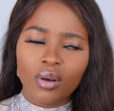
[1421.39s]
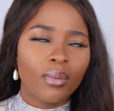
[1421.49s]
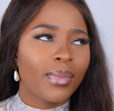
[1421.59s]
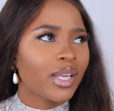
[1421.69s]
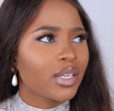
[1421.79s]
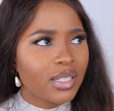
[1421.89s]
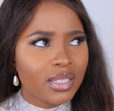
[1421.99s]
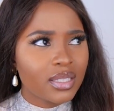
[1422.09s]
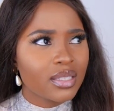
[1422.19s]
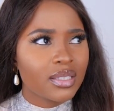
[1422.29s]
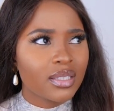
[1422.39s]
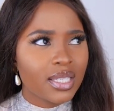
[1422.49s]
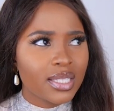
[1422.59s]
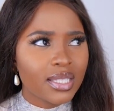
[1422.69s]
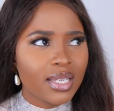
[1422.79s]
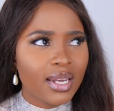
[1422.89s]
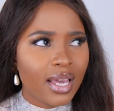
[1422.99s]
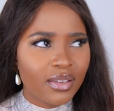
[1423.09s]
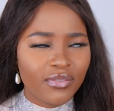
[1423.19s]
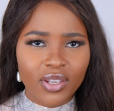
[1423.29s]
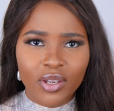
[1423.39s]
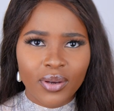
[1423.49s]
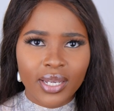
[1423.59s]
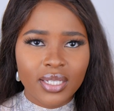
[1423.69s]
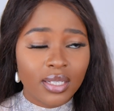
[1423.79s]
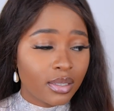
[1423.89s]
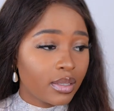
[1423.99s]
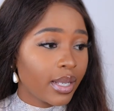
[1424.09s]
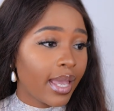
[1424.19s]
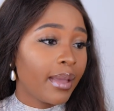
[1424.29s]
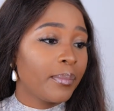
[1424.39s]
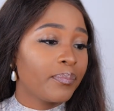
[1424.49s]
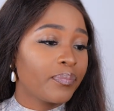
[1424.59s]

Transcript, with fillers: Oh my goodness. Is this another video idea? Okay.